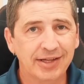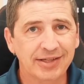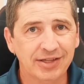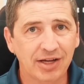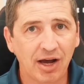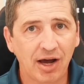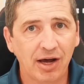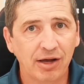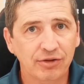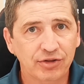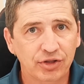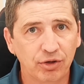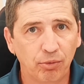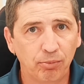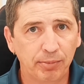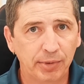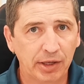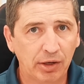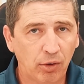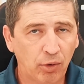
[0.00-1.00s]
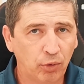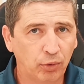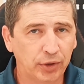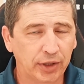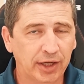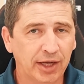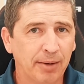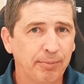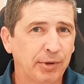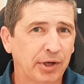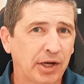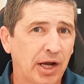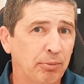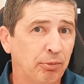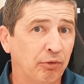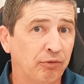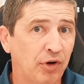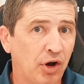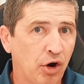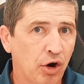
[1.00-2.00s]
is also been holding up a
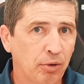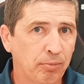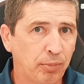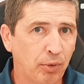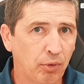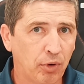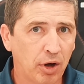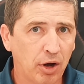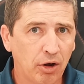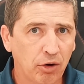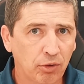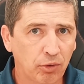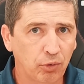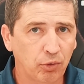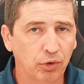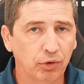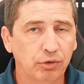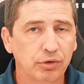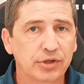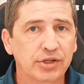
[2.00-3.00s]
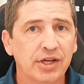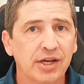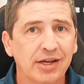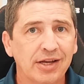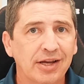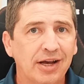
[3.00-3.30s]
couple of our orders.